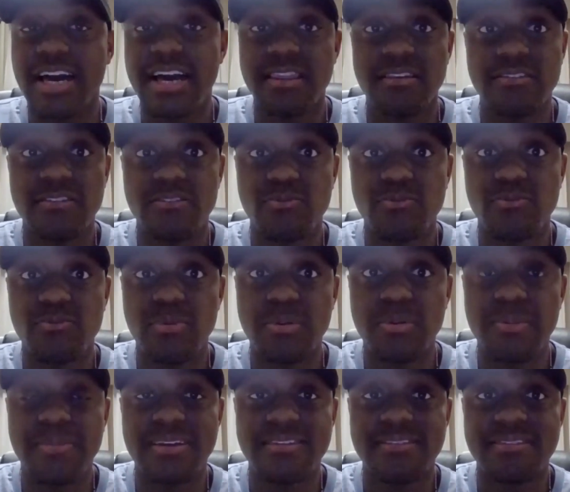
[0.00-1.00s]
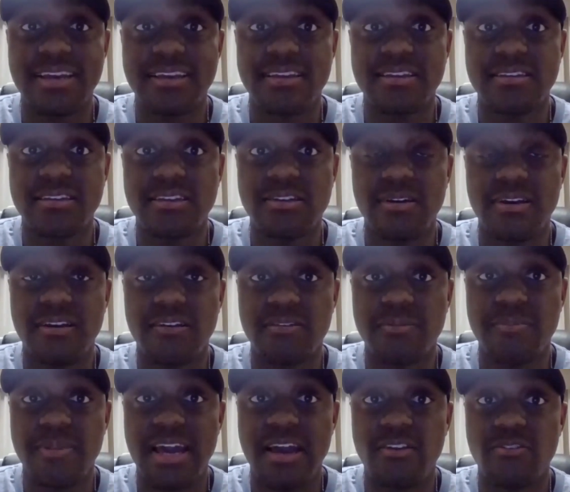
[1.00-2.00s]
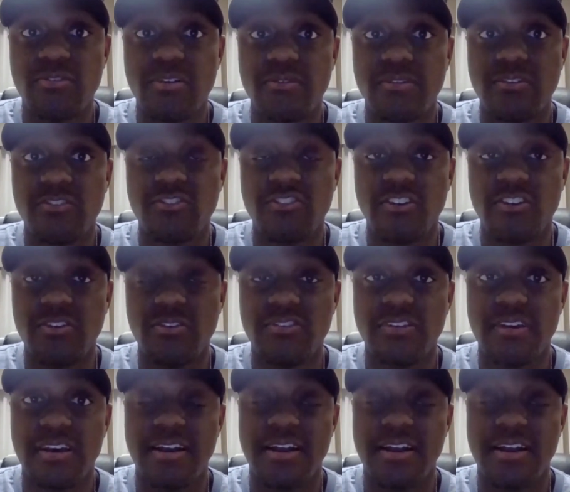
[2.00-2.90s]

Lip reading: This will be my second year as a pastor of this church,